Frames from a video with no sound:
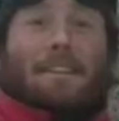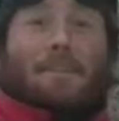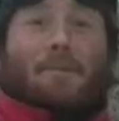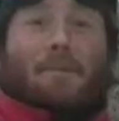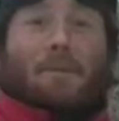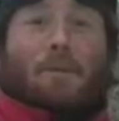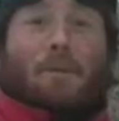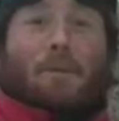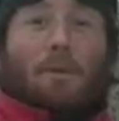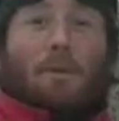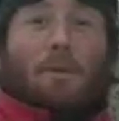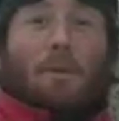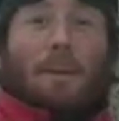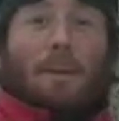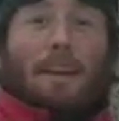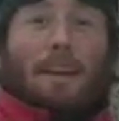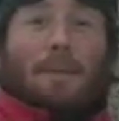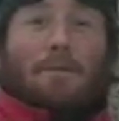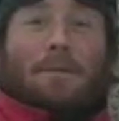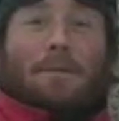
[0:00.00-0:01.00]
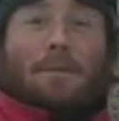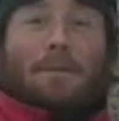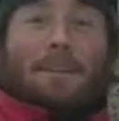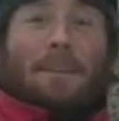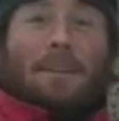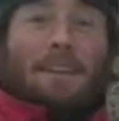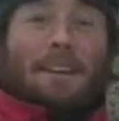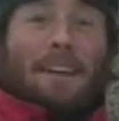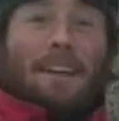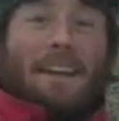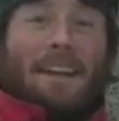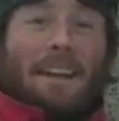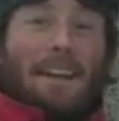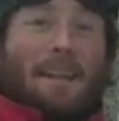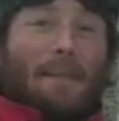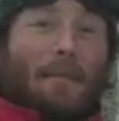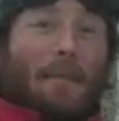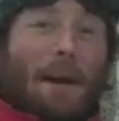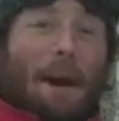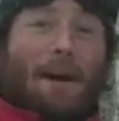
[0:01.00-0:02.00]
There was a rumor that he was in
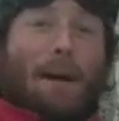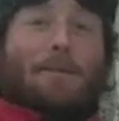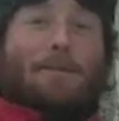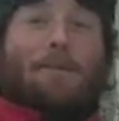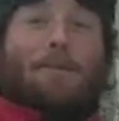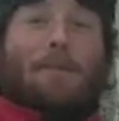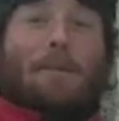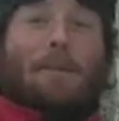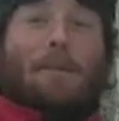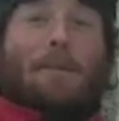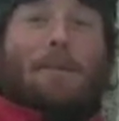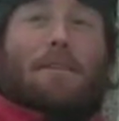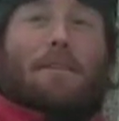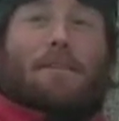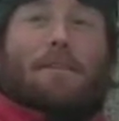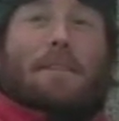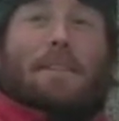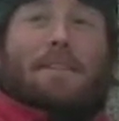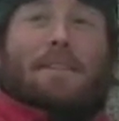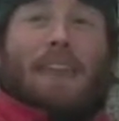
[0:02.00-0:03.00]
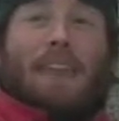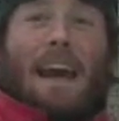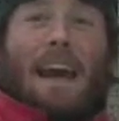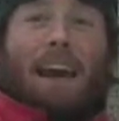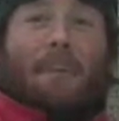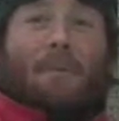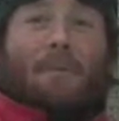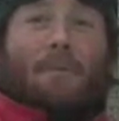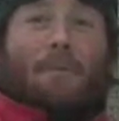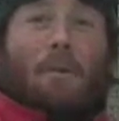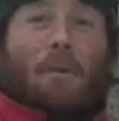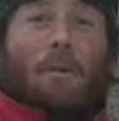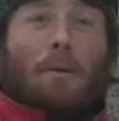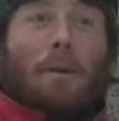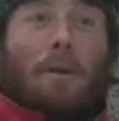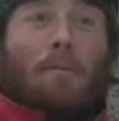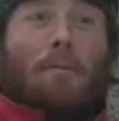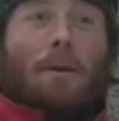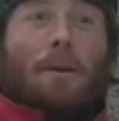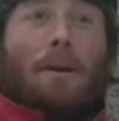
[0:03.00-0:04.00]
the mountains with Chris
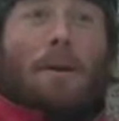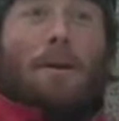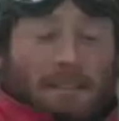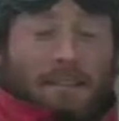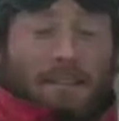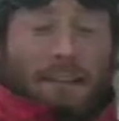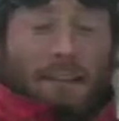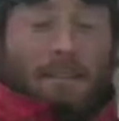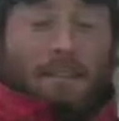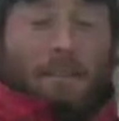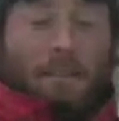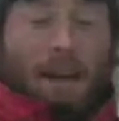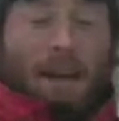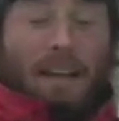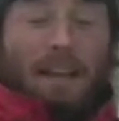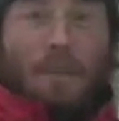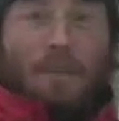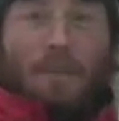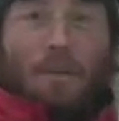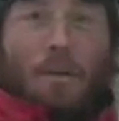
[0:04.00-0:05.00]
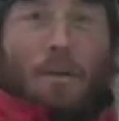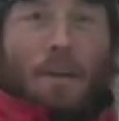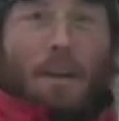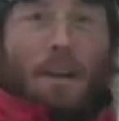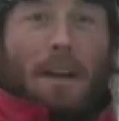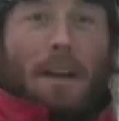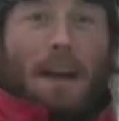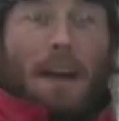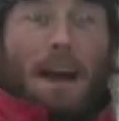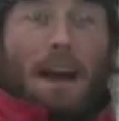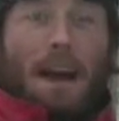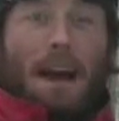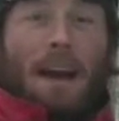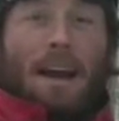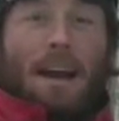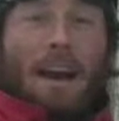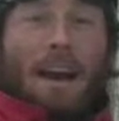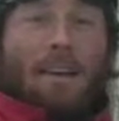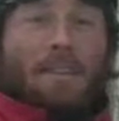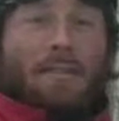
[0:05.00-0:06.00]
Davenport, but that's Mike's story.
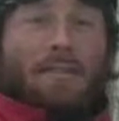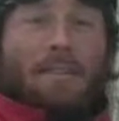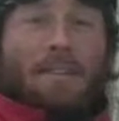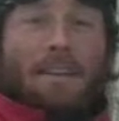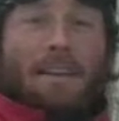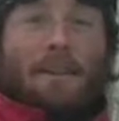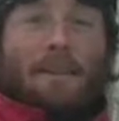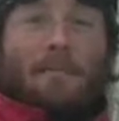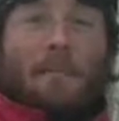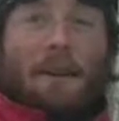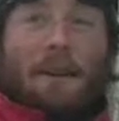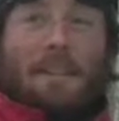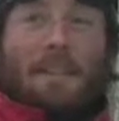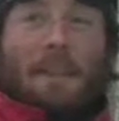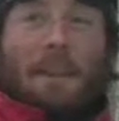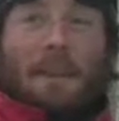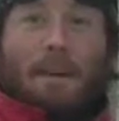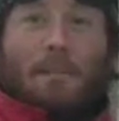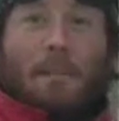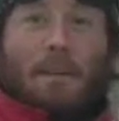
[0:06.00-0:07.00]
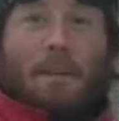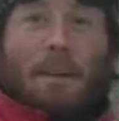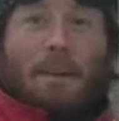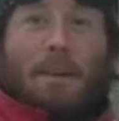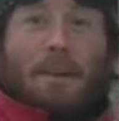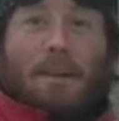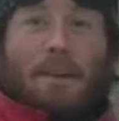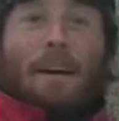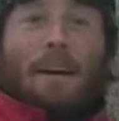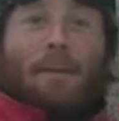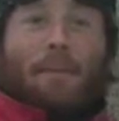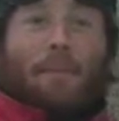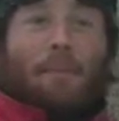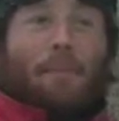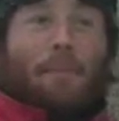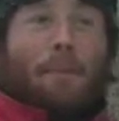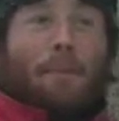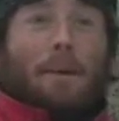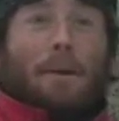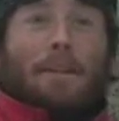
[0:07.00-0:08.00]
I don't see him much anymore. I'm
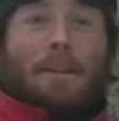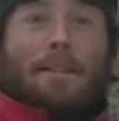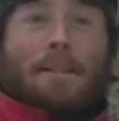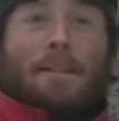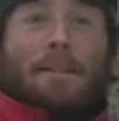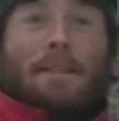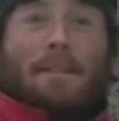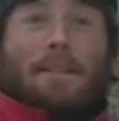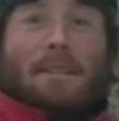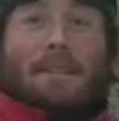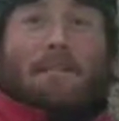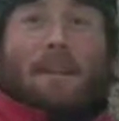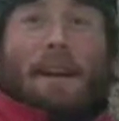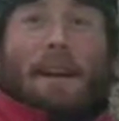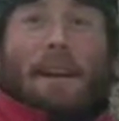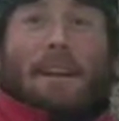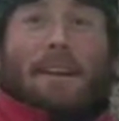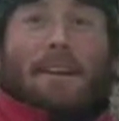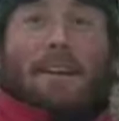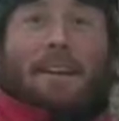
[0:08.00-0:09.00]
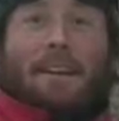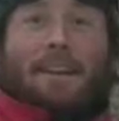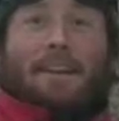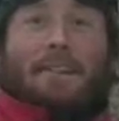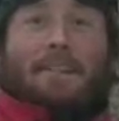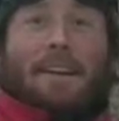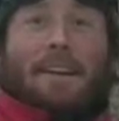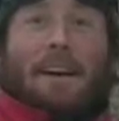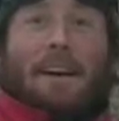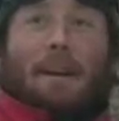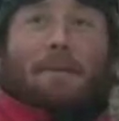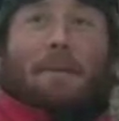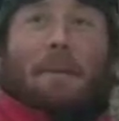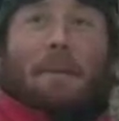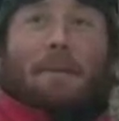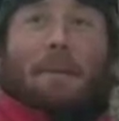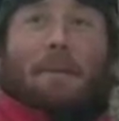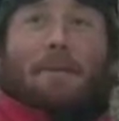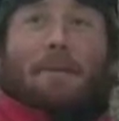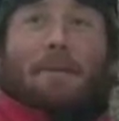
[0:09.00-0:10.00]
pretty sure he's just making another sock
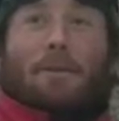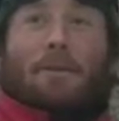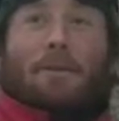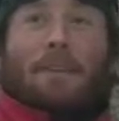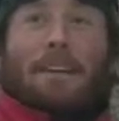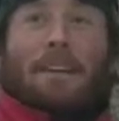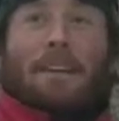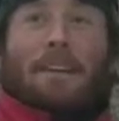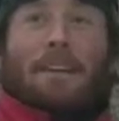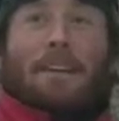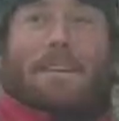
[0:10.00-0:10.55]
puppet movie.